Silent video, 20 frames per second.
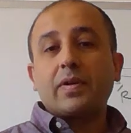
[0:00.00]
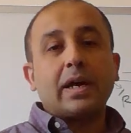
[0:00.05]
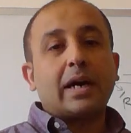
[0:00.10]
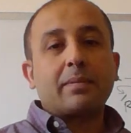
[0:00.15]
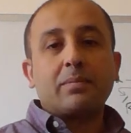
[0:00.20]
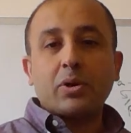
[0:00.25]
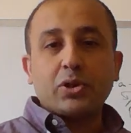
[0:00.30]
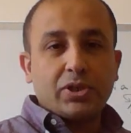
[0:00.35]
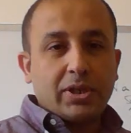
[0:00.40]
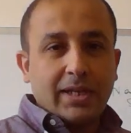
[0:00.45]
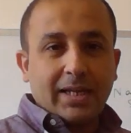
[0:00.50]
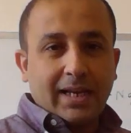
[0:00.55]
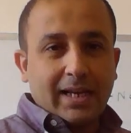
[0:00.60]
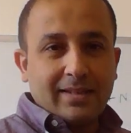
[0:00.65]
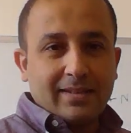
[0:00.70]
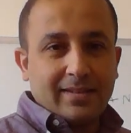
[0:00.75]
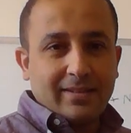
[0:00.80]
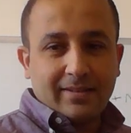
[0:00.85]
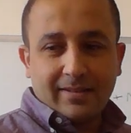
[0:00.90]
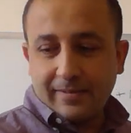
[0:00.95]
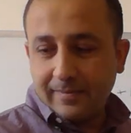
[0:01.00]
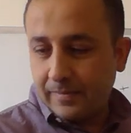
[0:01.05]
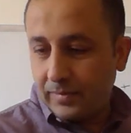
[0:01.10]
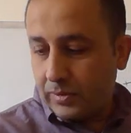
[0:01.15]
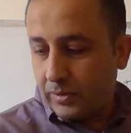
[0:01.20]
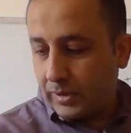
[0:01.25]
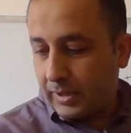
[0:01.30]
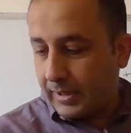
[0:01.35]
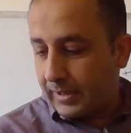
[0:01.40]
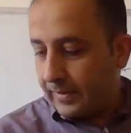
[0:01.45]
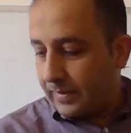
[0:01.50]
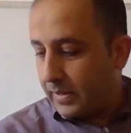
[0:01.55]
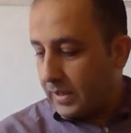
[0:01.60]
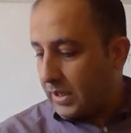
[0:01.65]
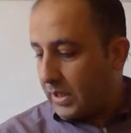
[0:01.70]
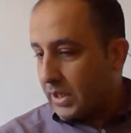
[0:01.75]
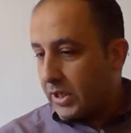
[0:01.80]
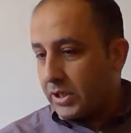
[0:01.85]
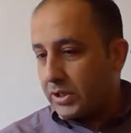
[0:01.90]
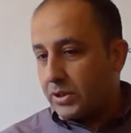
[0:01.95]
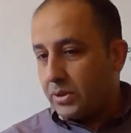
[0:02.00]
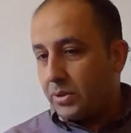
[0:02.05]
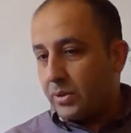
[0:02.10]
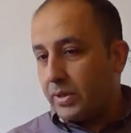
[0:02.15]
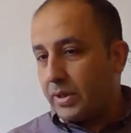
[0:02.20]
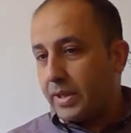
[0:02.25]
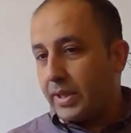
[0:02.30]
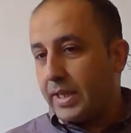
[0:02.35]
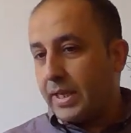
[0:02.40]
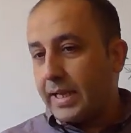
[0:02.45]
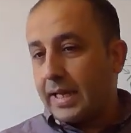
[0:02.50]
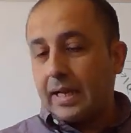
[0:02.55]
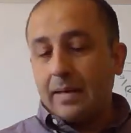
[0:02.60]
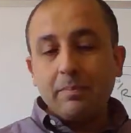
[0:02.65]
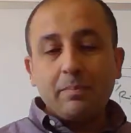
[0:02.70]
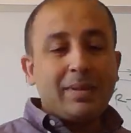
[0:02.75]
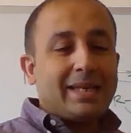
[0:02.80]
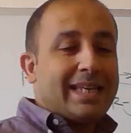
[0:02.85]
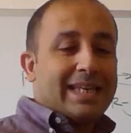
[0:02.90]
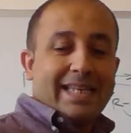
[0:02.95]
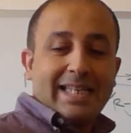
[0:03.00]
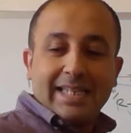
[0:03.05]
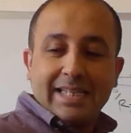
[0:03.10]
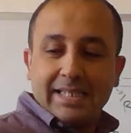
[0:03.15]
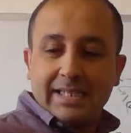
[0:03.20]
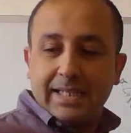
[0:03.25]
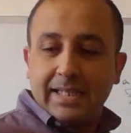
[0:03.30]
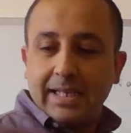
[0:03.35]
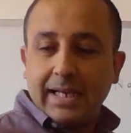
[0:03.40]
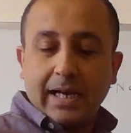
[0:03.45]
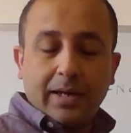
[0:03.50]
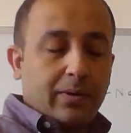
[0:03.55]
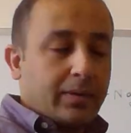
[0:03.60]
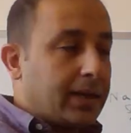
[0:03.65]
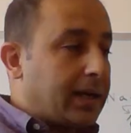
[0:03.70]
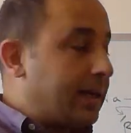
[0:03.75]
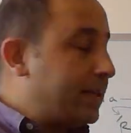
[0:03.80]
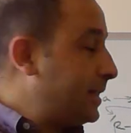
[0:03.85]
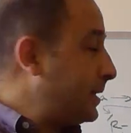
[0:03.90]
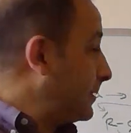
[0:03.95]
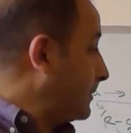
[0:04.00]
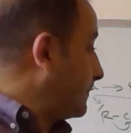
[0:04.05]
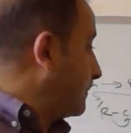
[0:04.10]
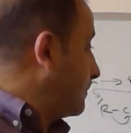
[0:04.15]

carboxylic acid. Okay, so they can be easily ionized.